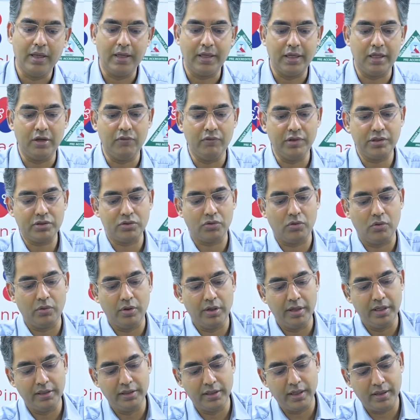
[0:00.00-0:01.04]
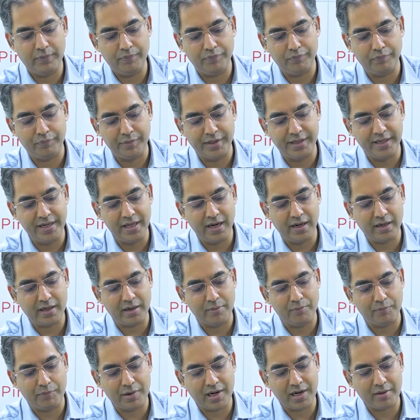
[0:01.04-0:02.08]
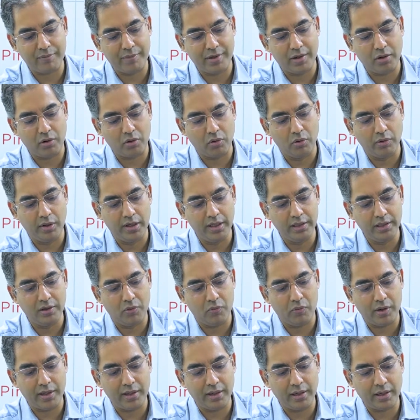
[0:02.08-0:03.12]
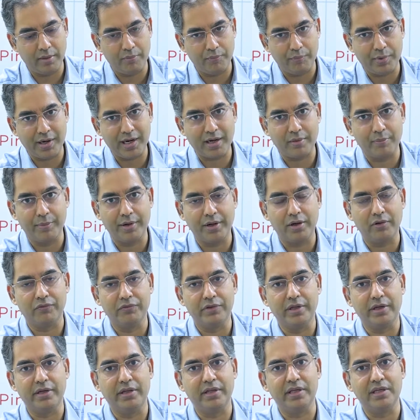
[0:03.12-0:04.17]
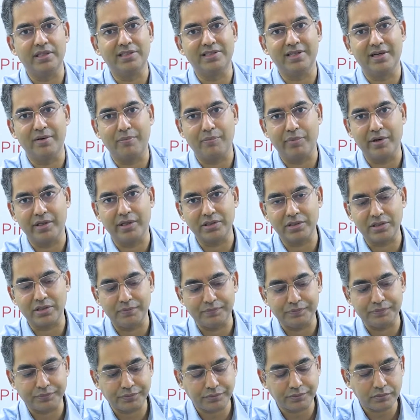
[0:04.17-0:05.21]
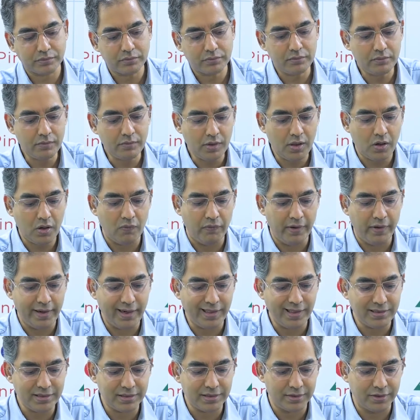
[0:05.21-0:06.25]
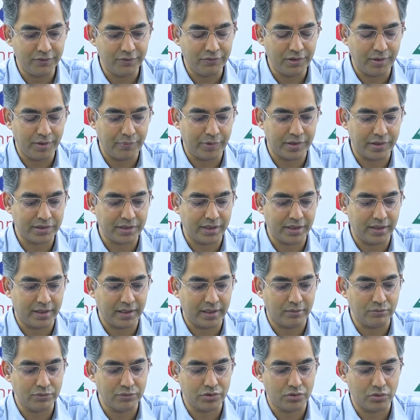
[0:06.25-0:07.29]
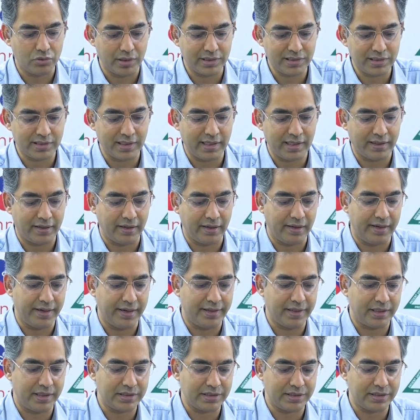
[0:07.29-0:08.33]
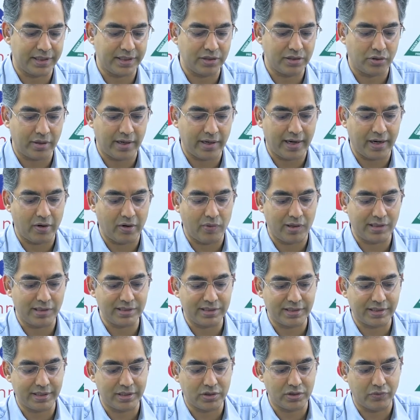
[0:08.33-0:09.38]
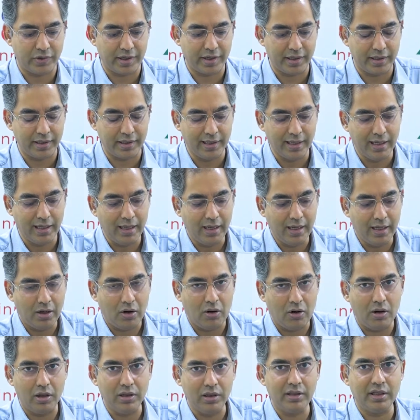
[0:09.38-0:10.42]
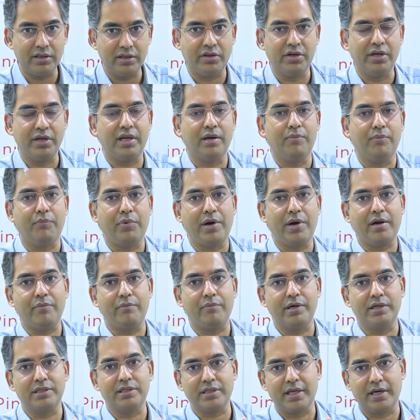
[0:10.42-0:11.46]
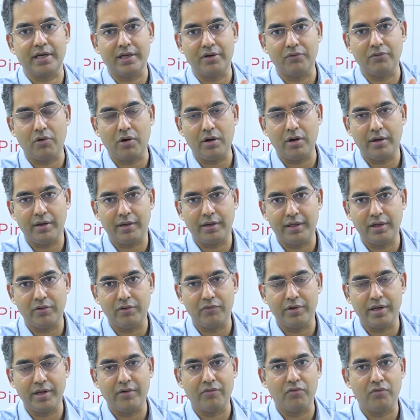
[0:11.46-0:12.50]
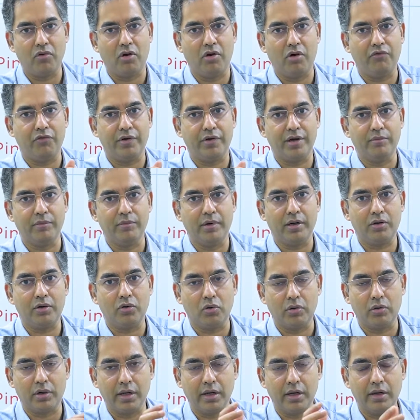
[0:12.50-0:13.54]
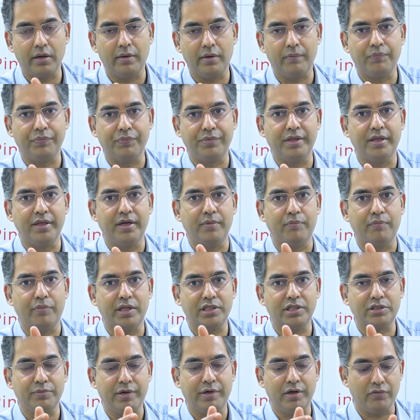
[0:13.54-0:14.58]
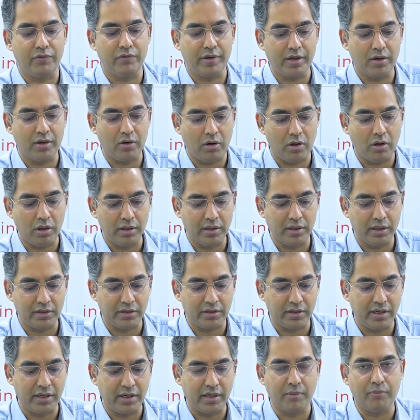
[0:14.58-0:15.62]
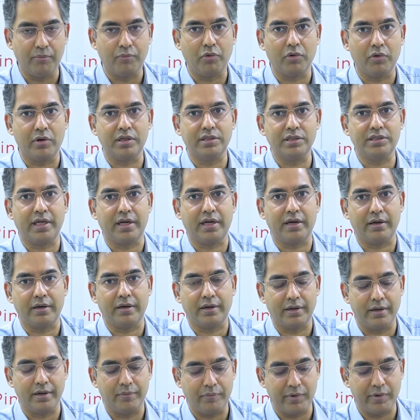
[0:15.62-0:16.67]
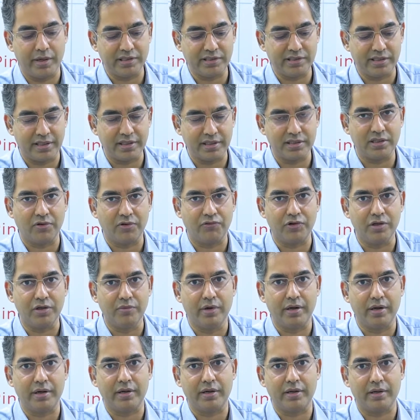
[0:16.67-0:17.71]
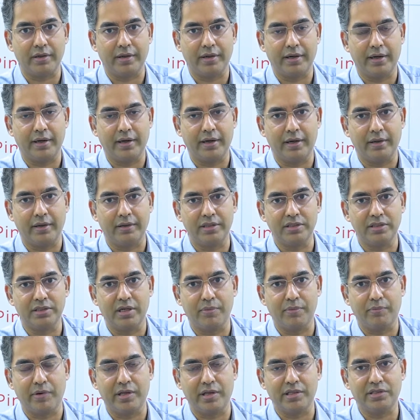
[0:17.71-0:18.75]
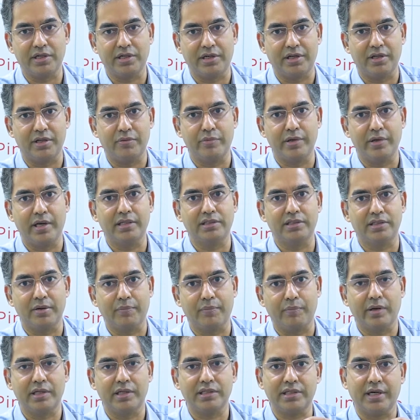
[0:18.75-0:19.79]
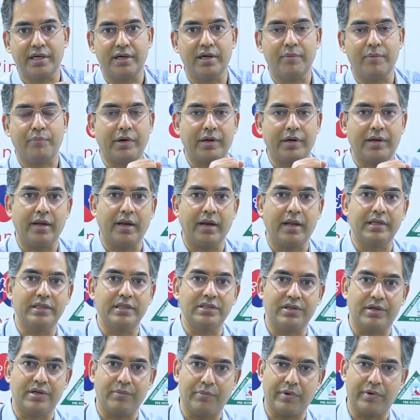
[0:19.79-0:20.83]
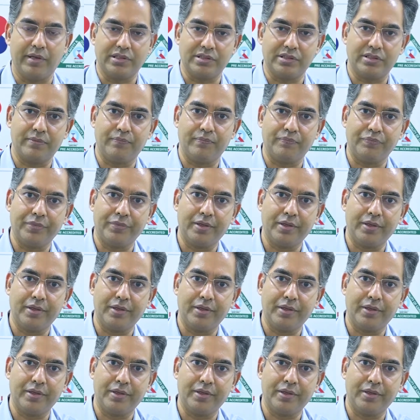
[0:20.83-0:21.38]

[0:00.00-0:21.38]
in which only the medial compartment or only the one compartment of the knee is replaced. Whereas if the patient comes to us at a later stage or advanced stage wherein all the three compartments are involved, then we have to offer him a total knee replacement wherein all the three components are uh, replaced. That is the femur uh, uh, is replaced, the tibia is replaced and the patella is replaced.